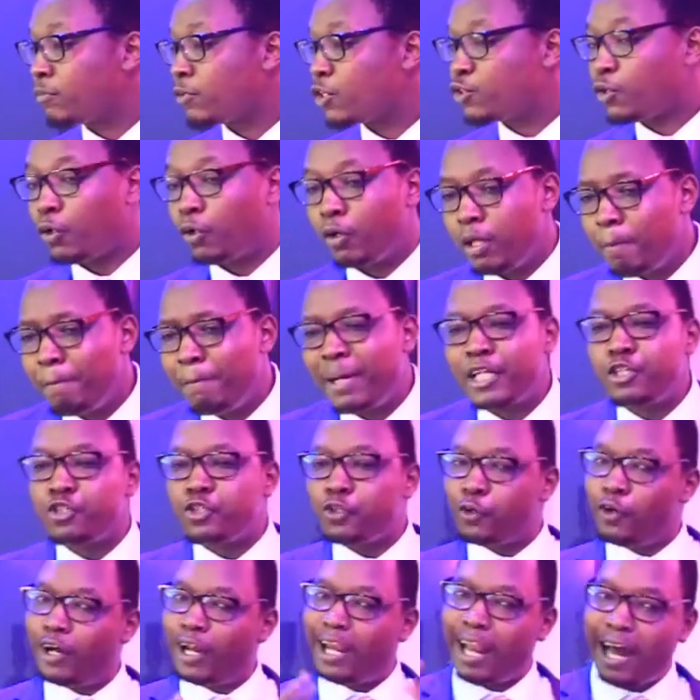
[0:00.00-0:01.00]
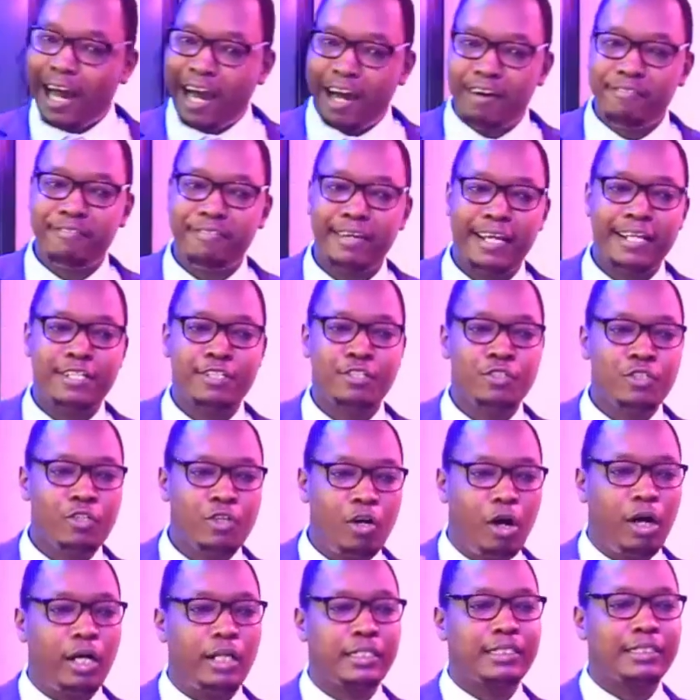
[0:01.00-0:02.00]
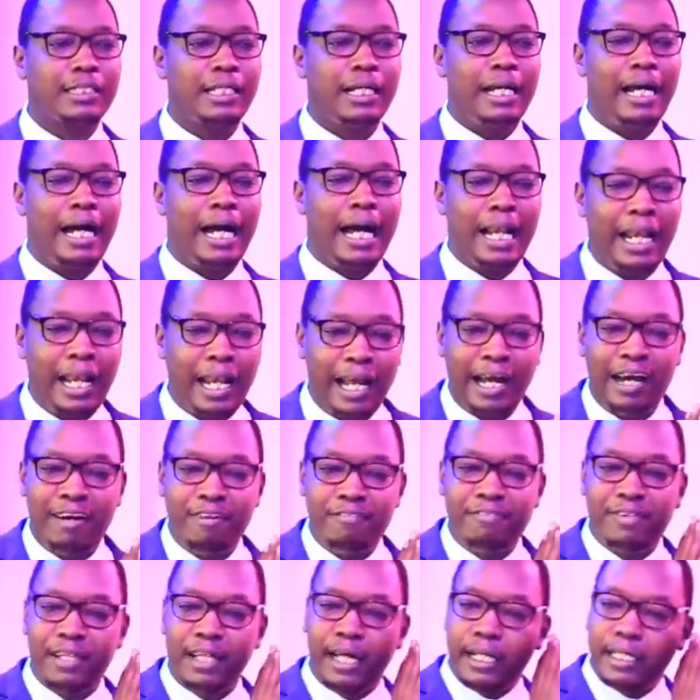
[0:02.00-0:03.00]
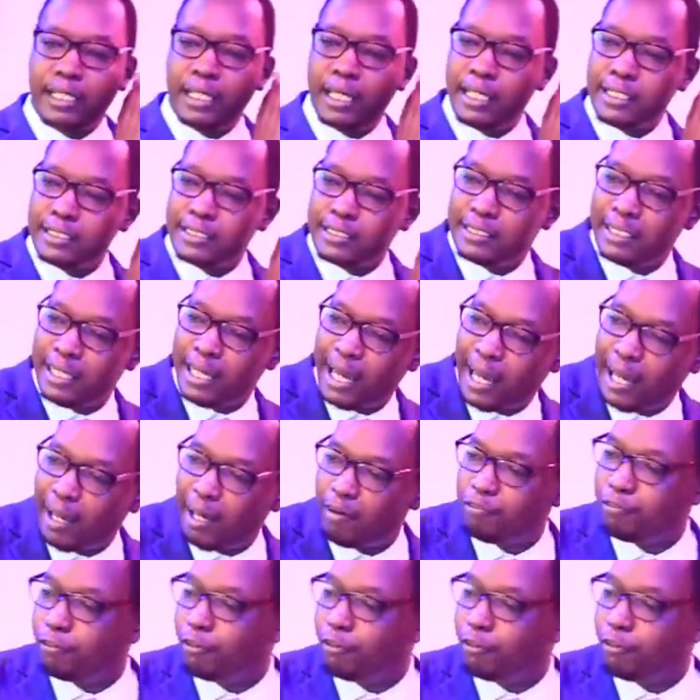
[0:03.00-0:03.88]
So mature love is not a love that is there